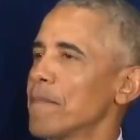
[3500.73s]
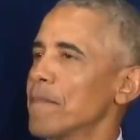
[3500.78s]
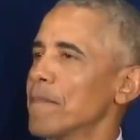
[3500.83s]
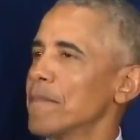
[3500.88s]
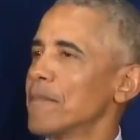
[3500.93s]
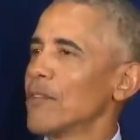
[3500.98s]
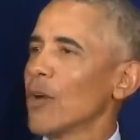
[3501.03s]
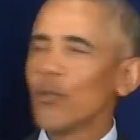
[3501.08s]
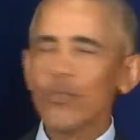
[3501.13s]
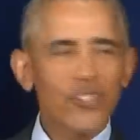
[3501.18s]

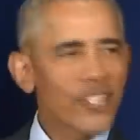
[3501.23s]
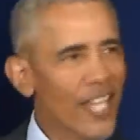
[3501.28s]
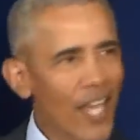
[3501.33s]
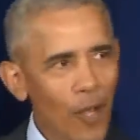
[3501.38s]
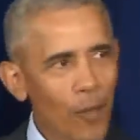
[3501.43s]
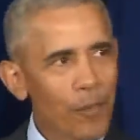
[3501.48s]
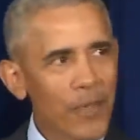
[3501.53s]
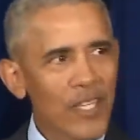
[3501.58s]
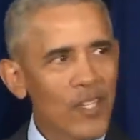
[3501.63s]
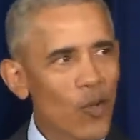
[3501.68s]
Don't
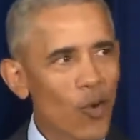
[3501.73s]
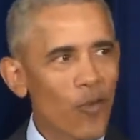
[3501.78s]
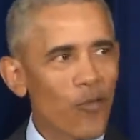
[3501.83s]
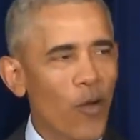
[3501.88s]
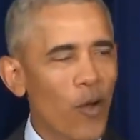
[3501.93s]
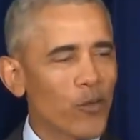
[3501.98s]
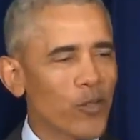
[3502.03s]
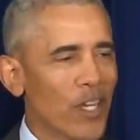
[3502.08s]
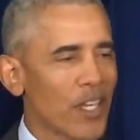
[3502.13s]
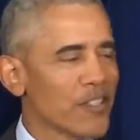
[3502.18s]
tell me your
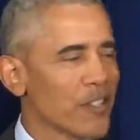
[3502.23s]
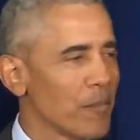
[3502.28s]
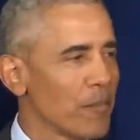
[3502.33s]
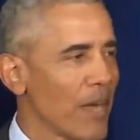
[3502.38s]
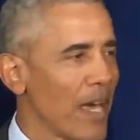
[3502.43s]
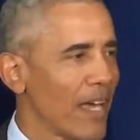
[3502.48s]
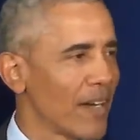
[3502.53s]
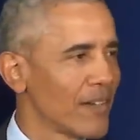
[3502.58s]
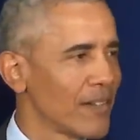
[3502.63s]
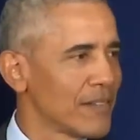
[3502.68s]
vote doesn't
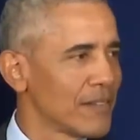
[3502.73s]
matter.